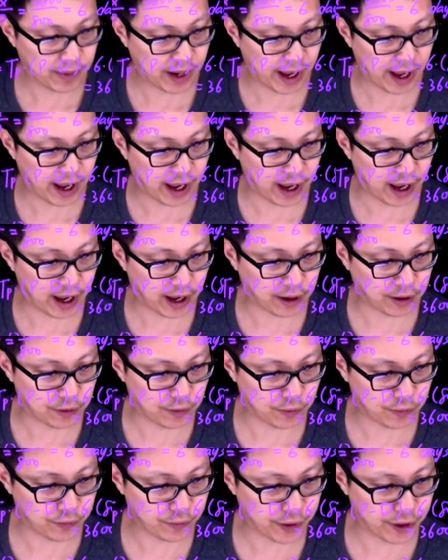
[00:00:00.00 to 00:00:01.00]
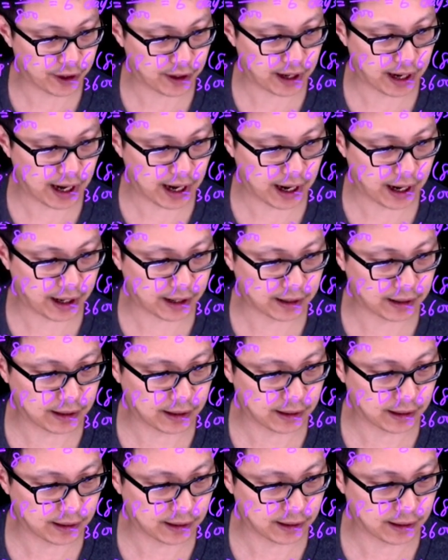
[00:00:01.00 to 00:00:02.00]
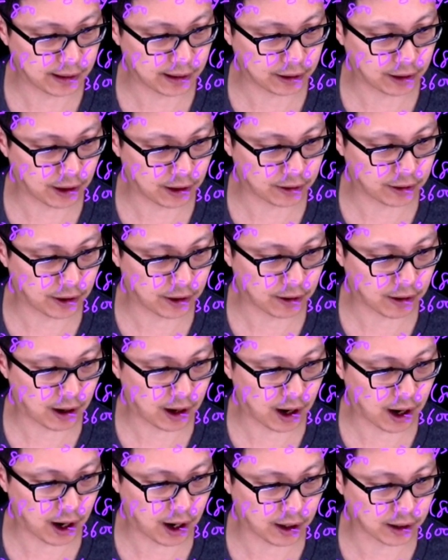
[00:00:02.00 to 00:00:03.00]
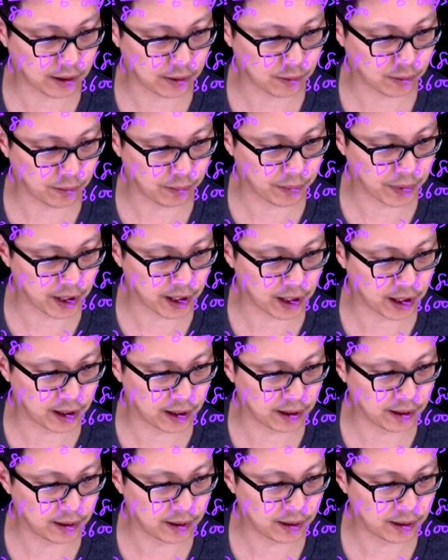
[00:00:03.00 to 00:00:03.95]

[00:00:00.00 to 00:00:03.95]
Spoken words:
and you'll realize the total cost will be